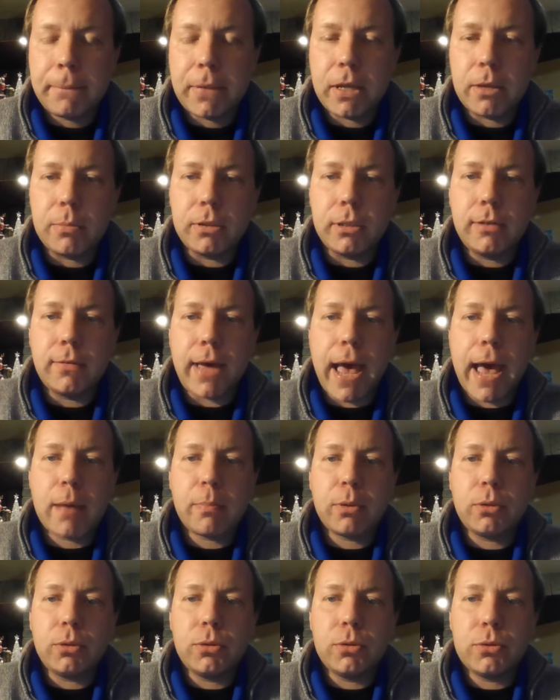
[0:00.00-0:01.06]
I believe
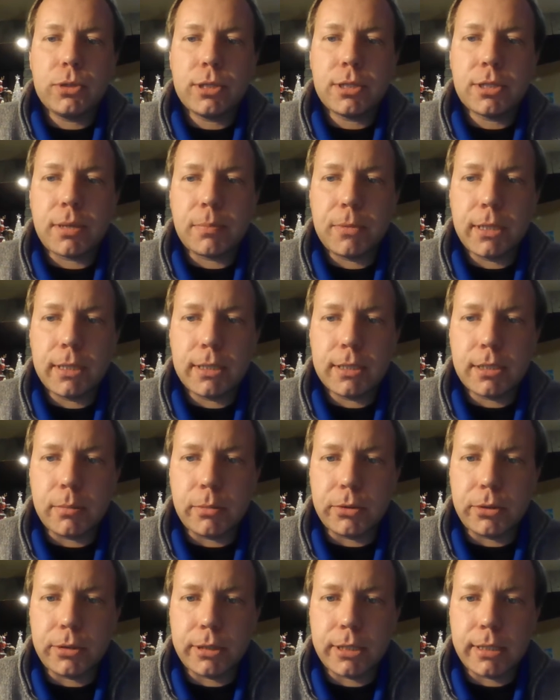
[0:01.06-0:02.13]
Apple uses something
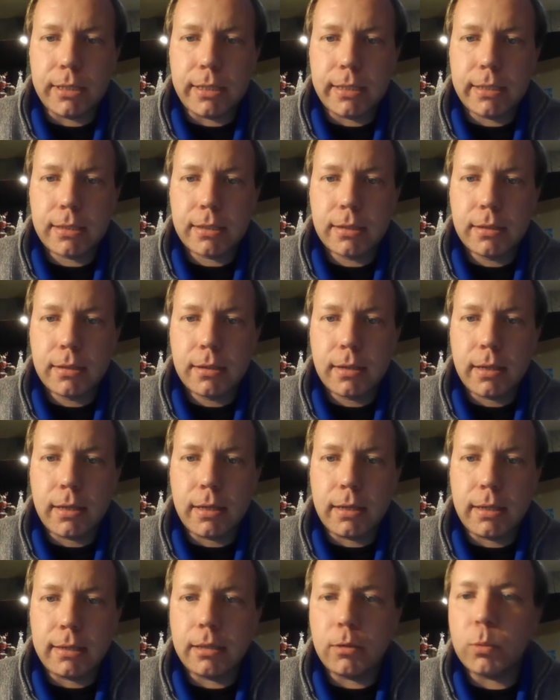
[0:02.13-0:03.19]
similar to this,
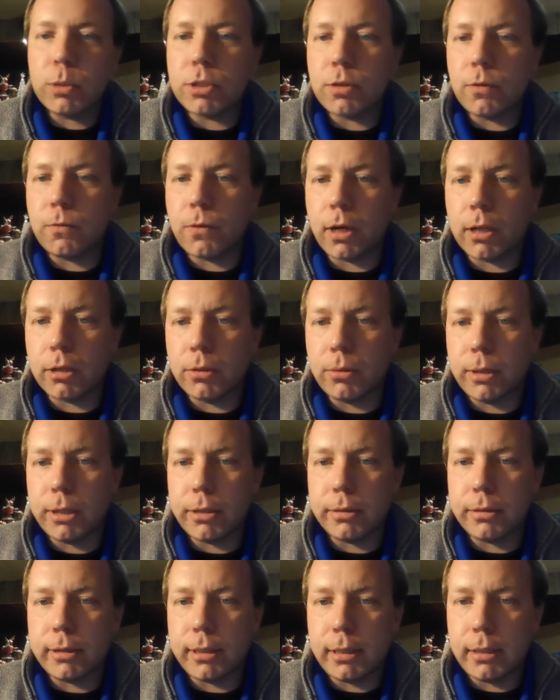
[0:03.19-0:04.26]
and I think we should follow in
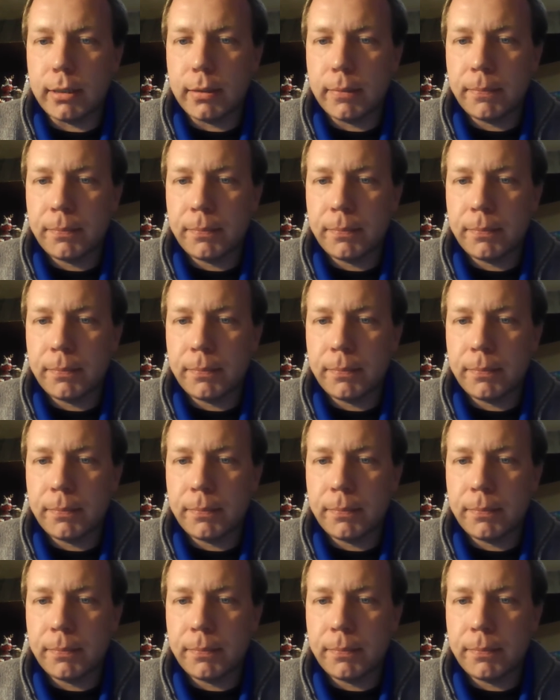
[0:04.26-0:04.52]
their lead.